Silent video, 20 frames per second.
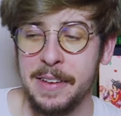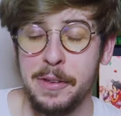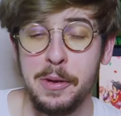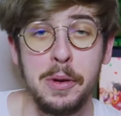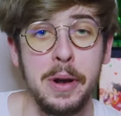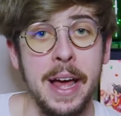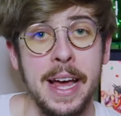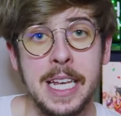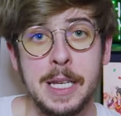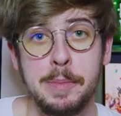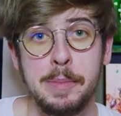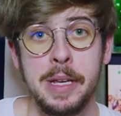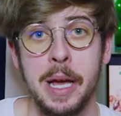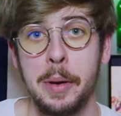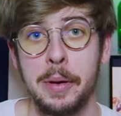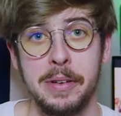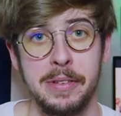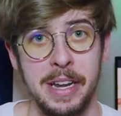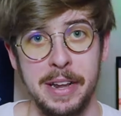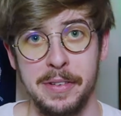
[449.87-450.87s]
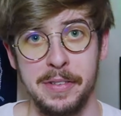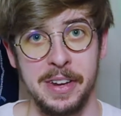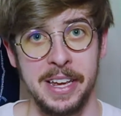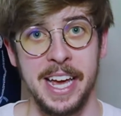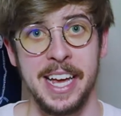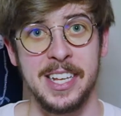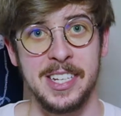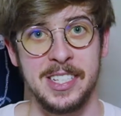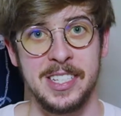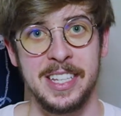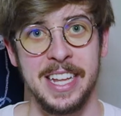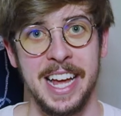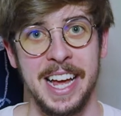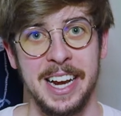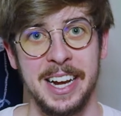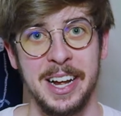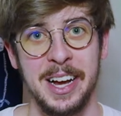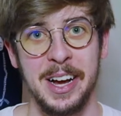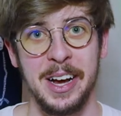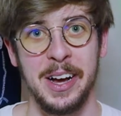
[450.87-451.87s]
would have asked me, I would have never guessed
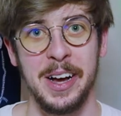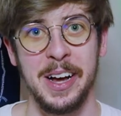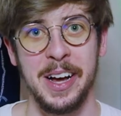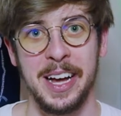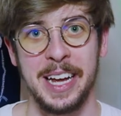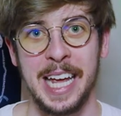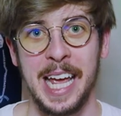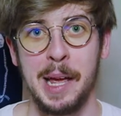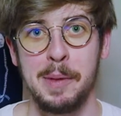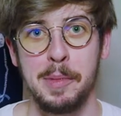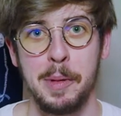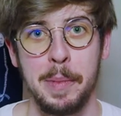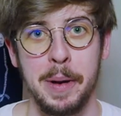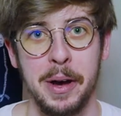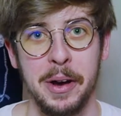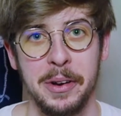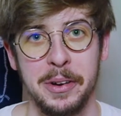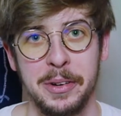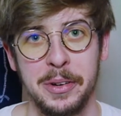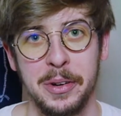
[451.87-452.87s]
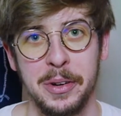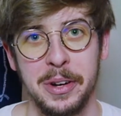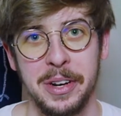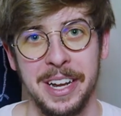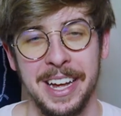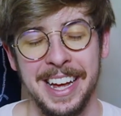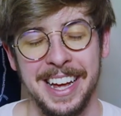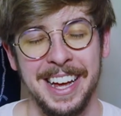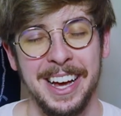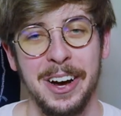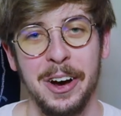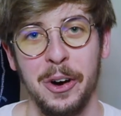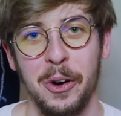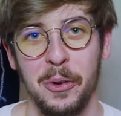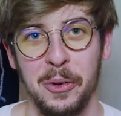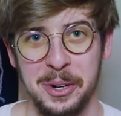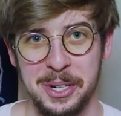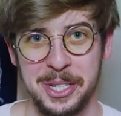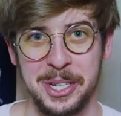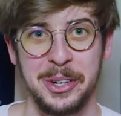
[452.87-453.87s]
that a game about
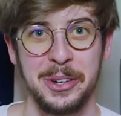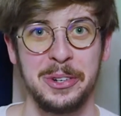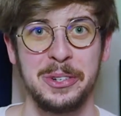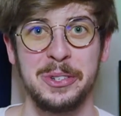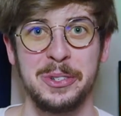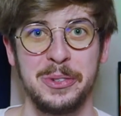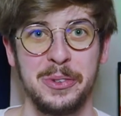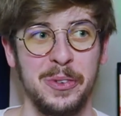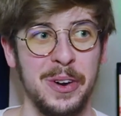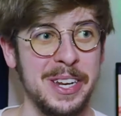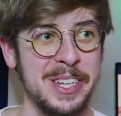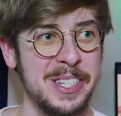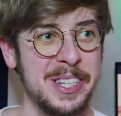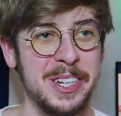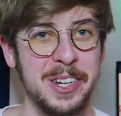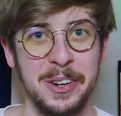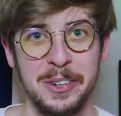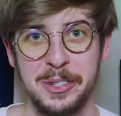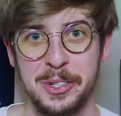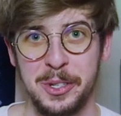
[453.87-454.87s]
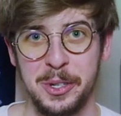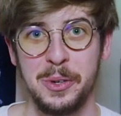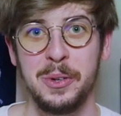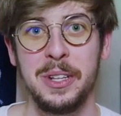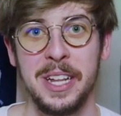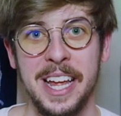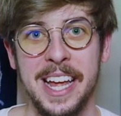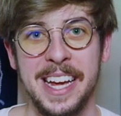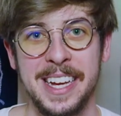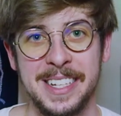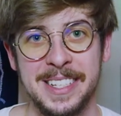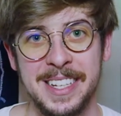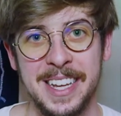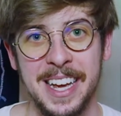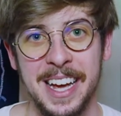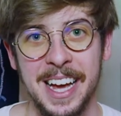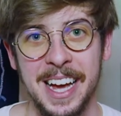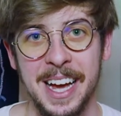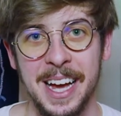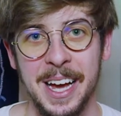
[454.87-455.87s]
horse girls racing on two legs
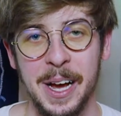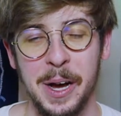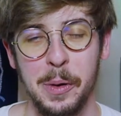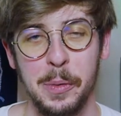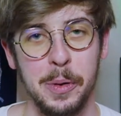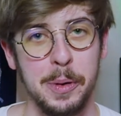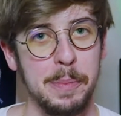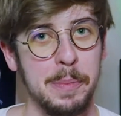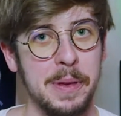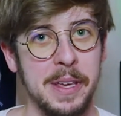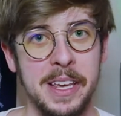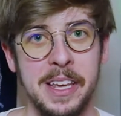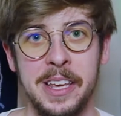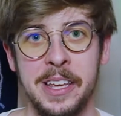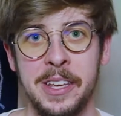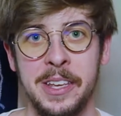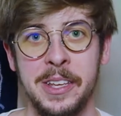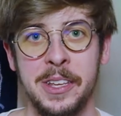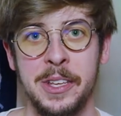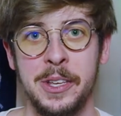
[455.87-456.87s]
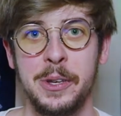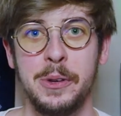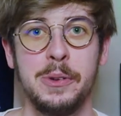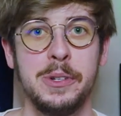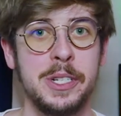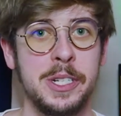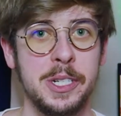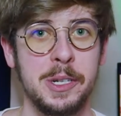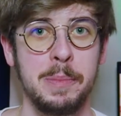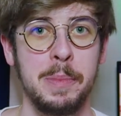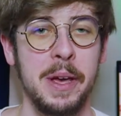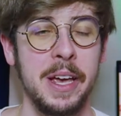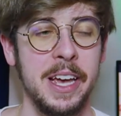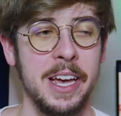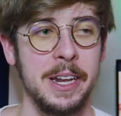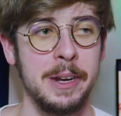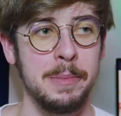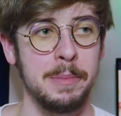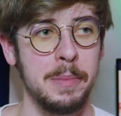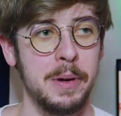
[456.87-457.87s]
would be huge in
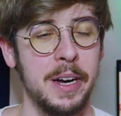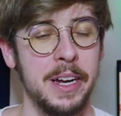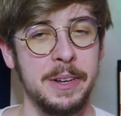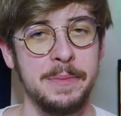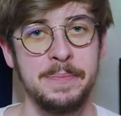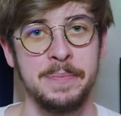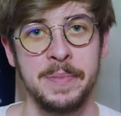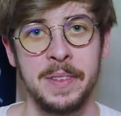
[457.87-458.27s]
Japan. But